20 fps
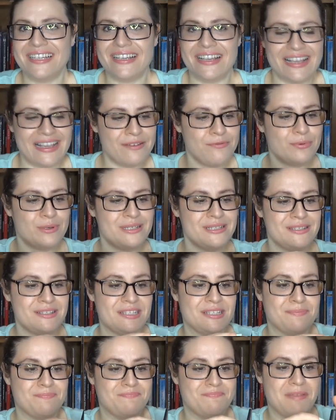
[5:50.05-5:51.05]
It
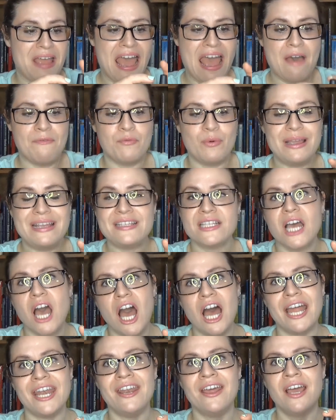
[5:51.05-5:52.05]
was halfway
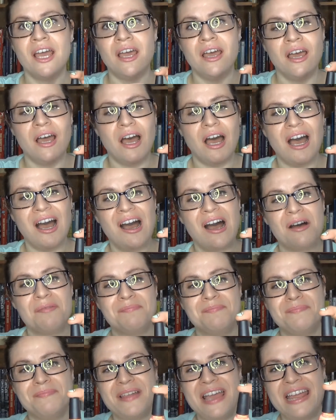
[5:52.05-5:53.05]
gone
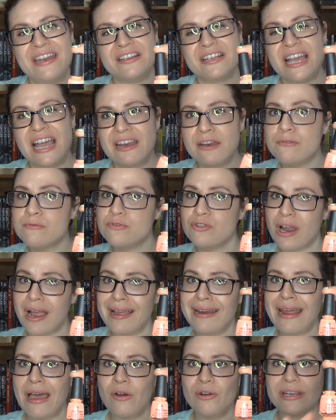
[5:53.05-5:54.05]
and kind of
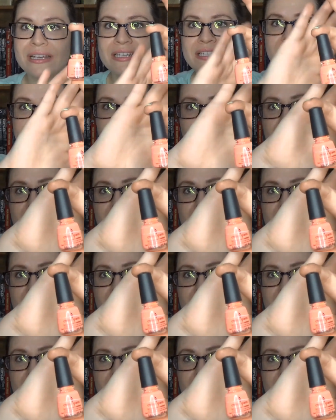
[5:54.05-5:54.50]
dried out, and it's a